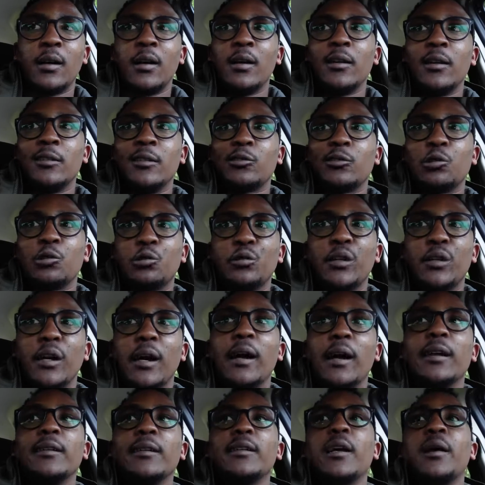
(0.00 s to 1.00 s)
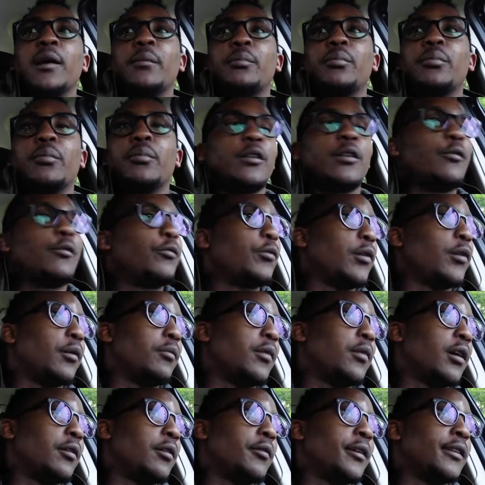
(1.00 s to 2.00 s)
so they end up if you're
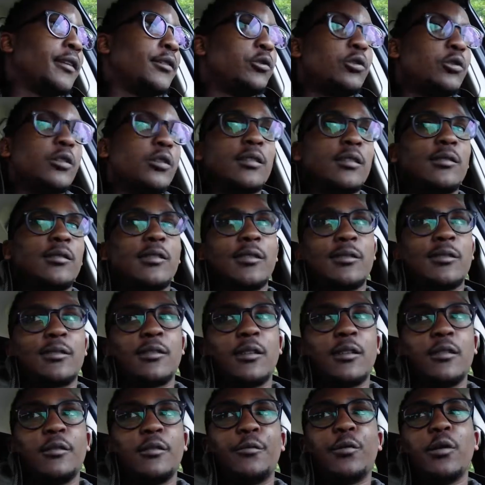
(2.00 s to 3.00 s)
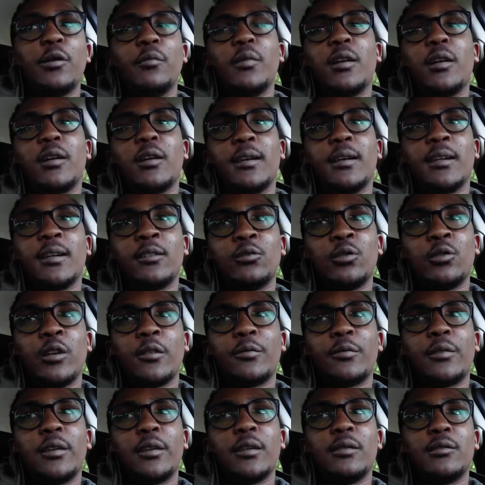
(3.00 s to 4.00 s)
married you get 60 if you're married and you have
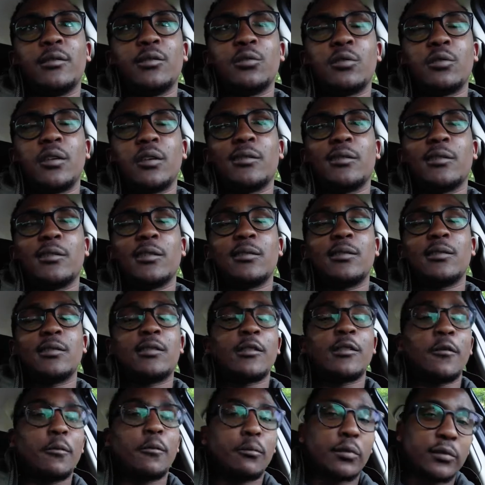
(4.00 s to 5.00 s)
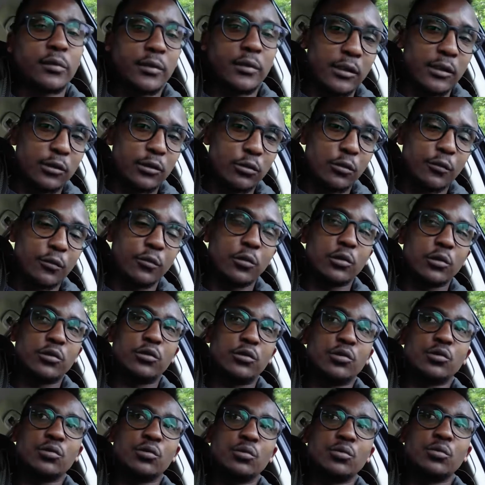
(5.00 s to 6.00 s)
kids you get 67% of what
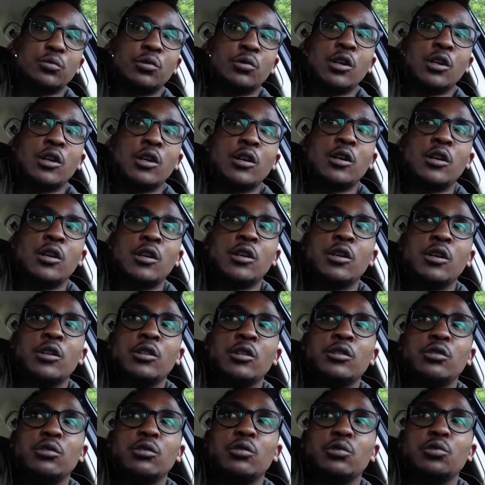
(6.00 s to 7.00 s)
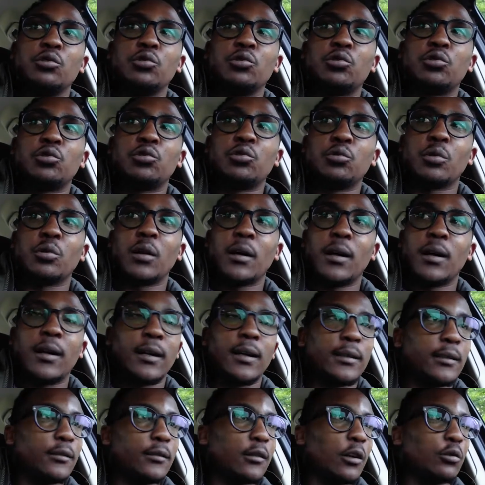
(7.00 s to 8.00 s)
you you used to
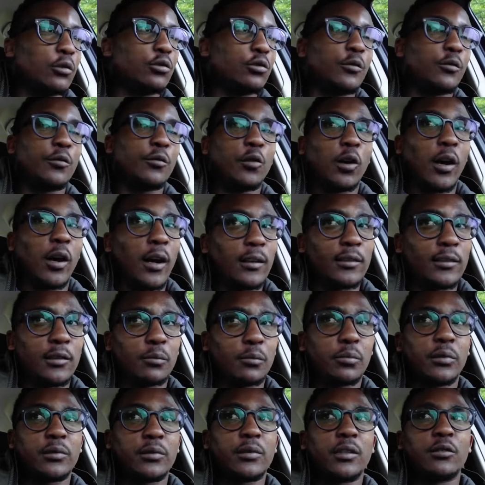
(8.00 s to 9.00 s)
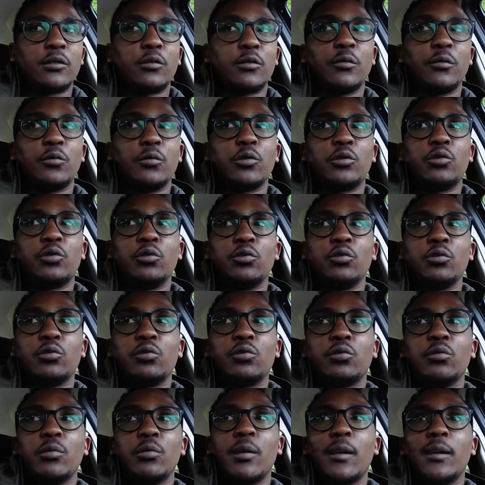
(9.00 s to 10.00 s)
earn out of your 100% of what you used
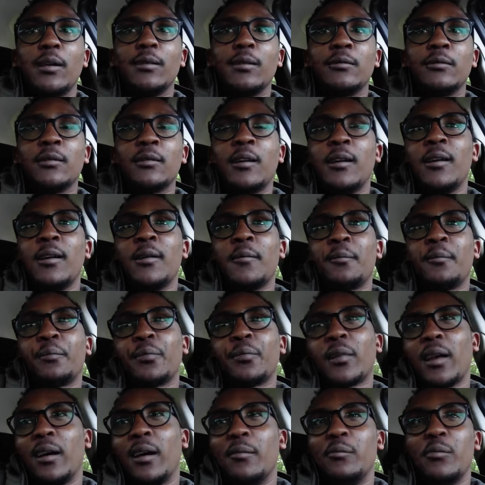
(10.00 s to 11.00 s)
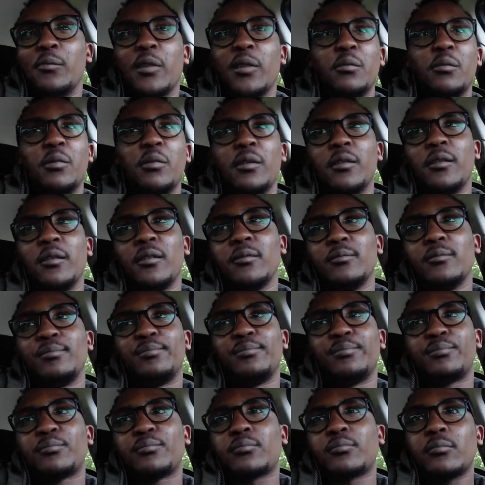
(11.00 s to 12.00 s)
to earn and maybe
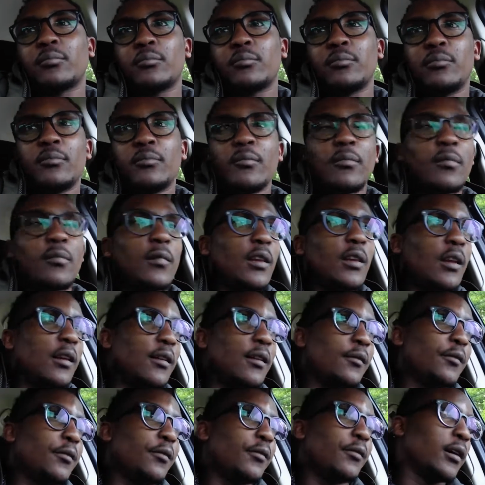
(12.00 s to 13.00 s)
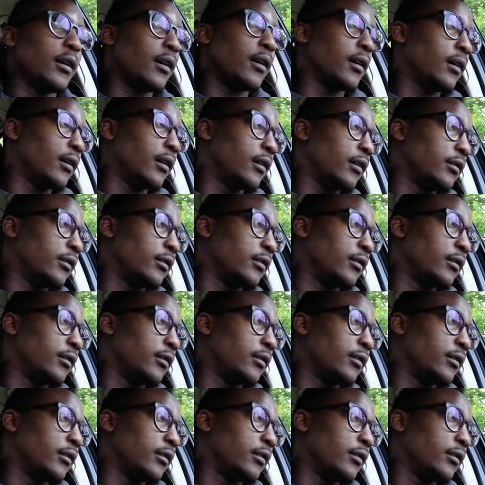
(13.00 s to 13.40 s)
if uh,